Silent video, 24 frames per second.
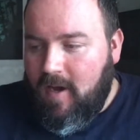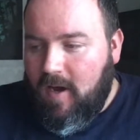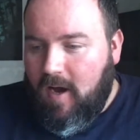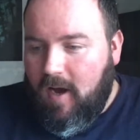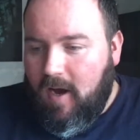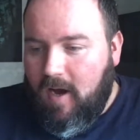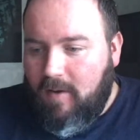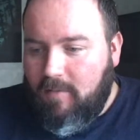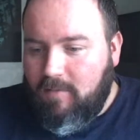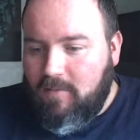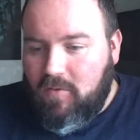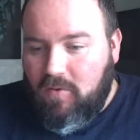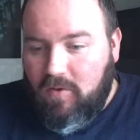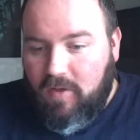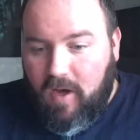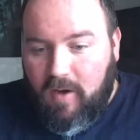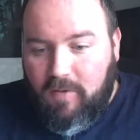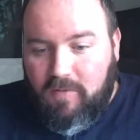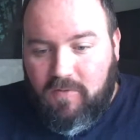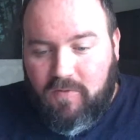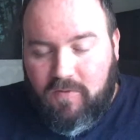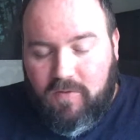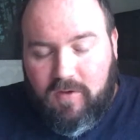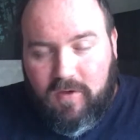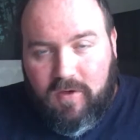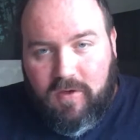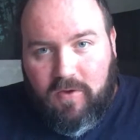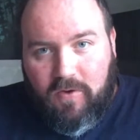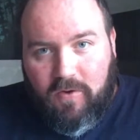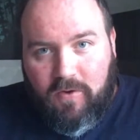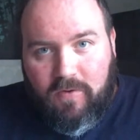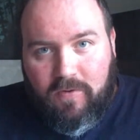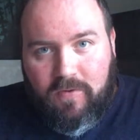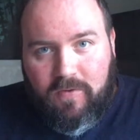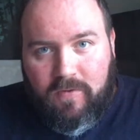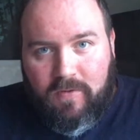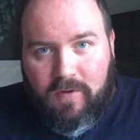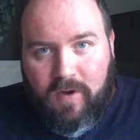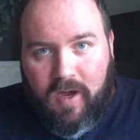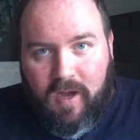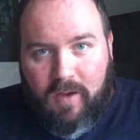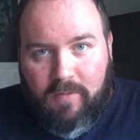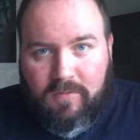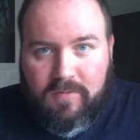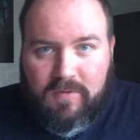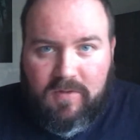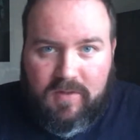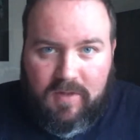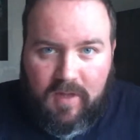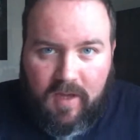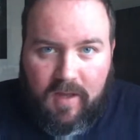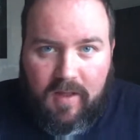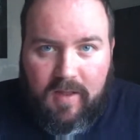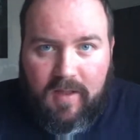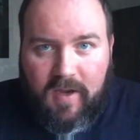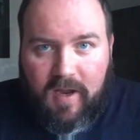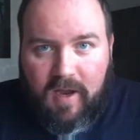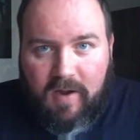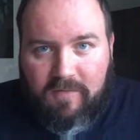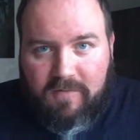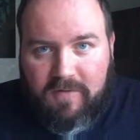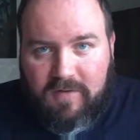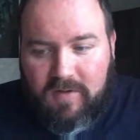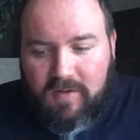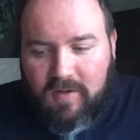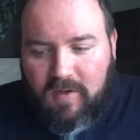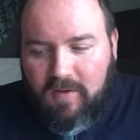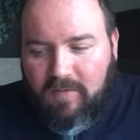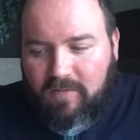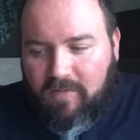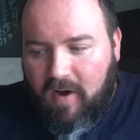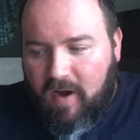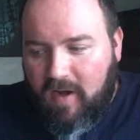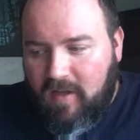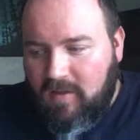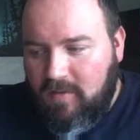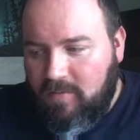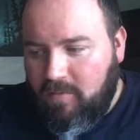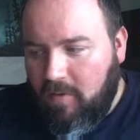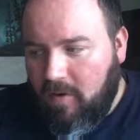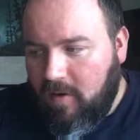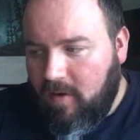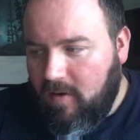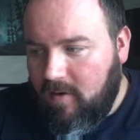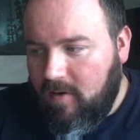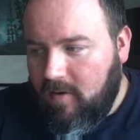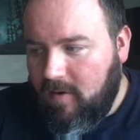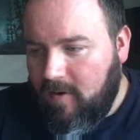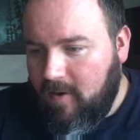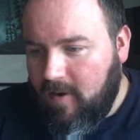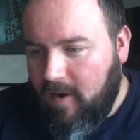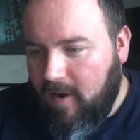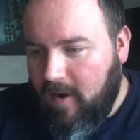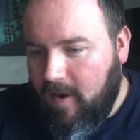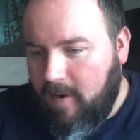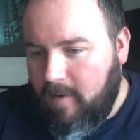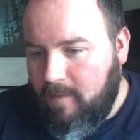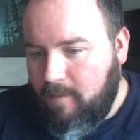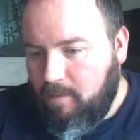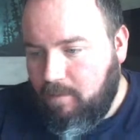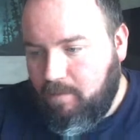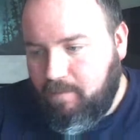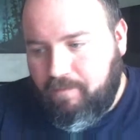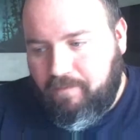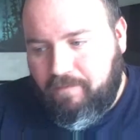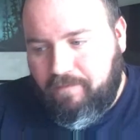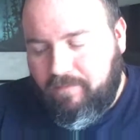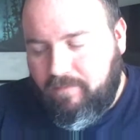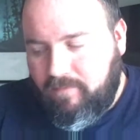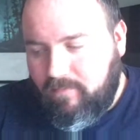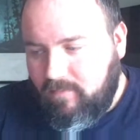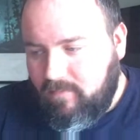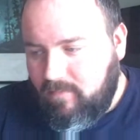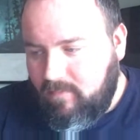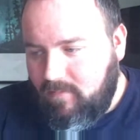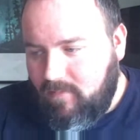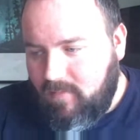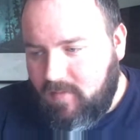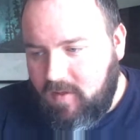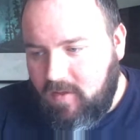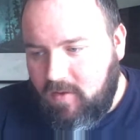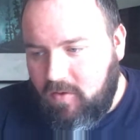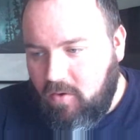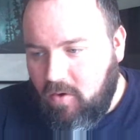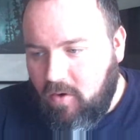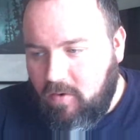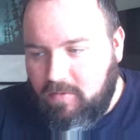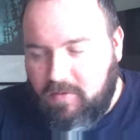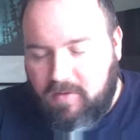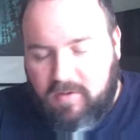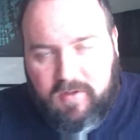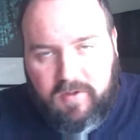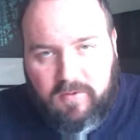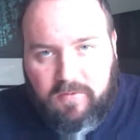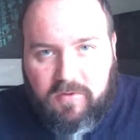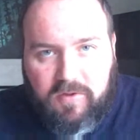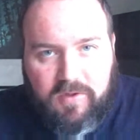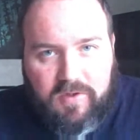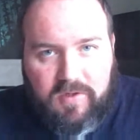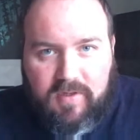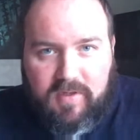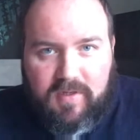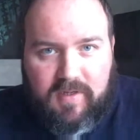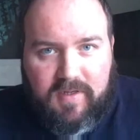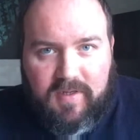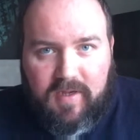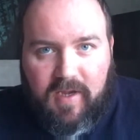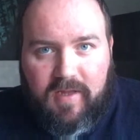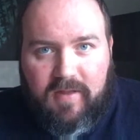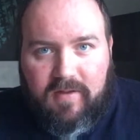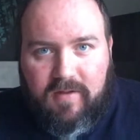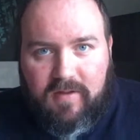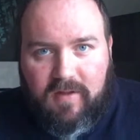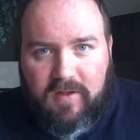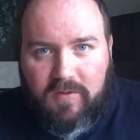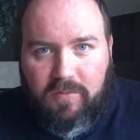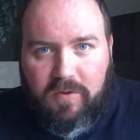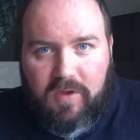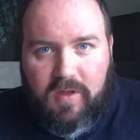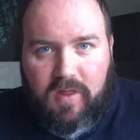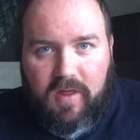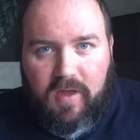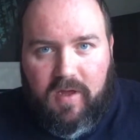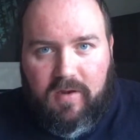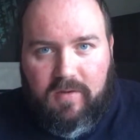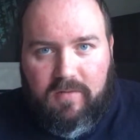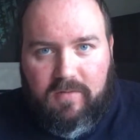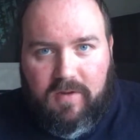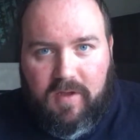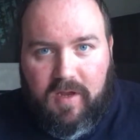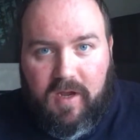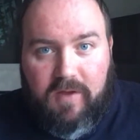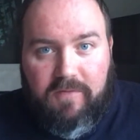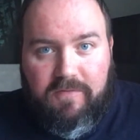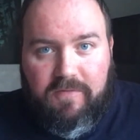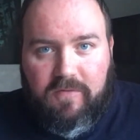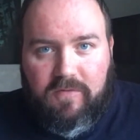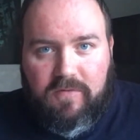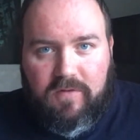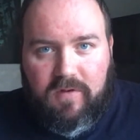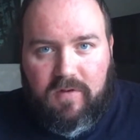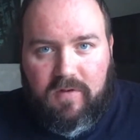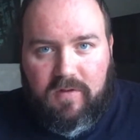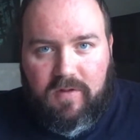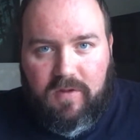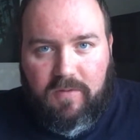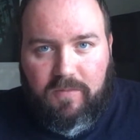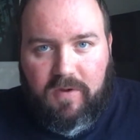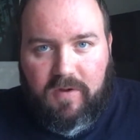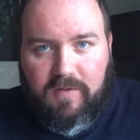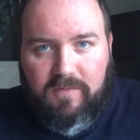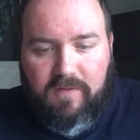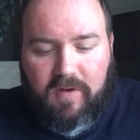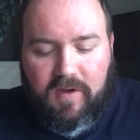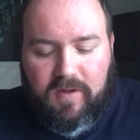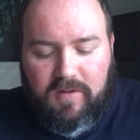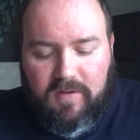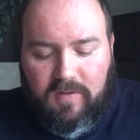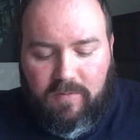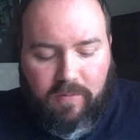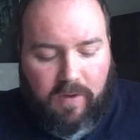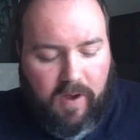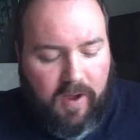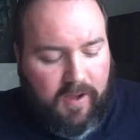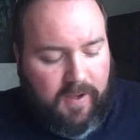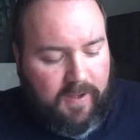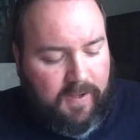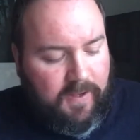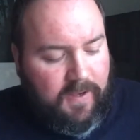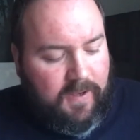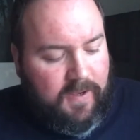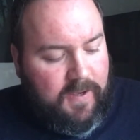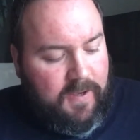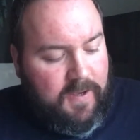So that was really cool. I was slightly nervous in advance, but I was just excited to be there, grateful to be invited back.